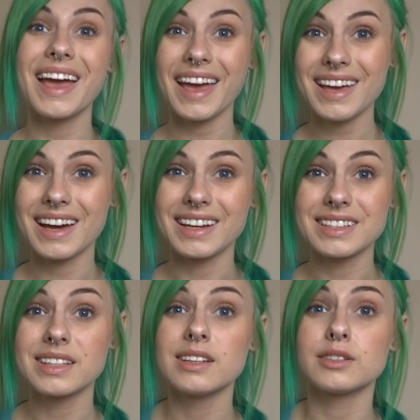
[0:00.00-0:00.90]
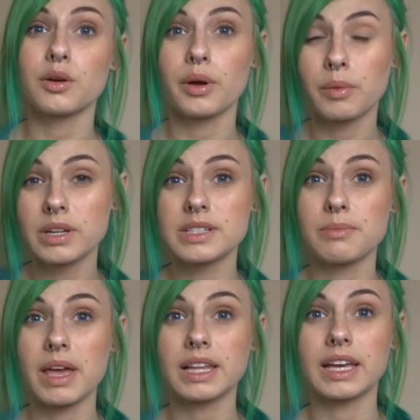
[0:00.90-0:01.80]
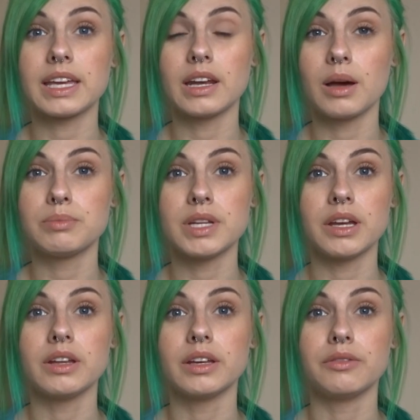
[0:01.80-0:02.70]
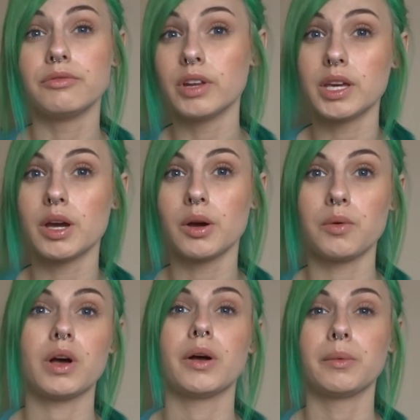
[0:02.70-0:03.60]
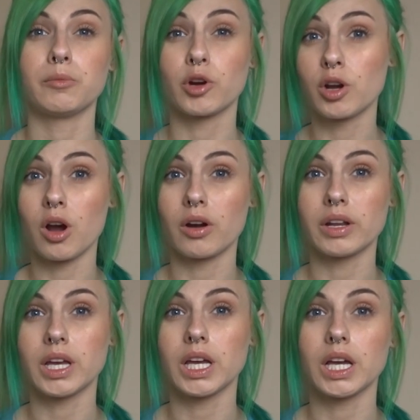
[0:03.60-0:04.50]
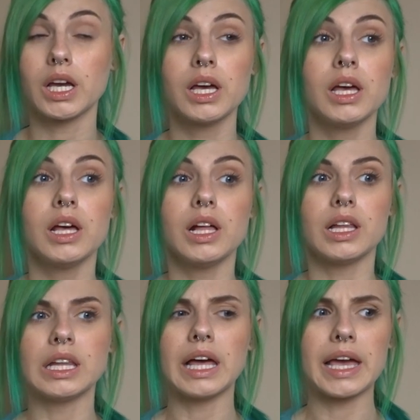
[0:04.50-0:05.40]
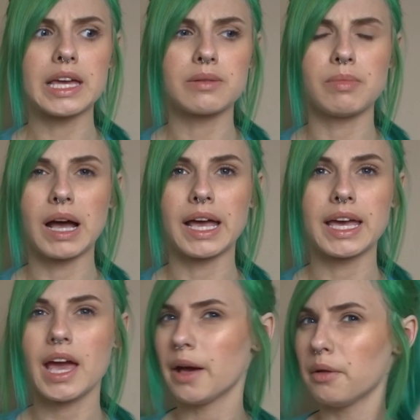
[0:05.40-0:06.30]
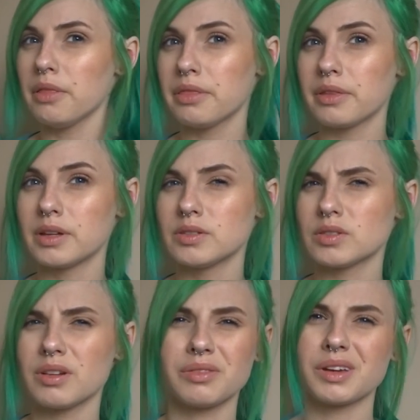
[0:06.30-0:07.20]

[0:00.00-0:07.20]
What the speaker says: Hey guys, so I wanted to make like an updated video regarding like my health and stuff.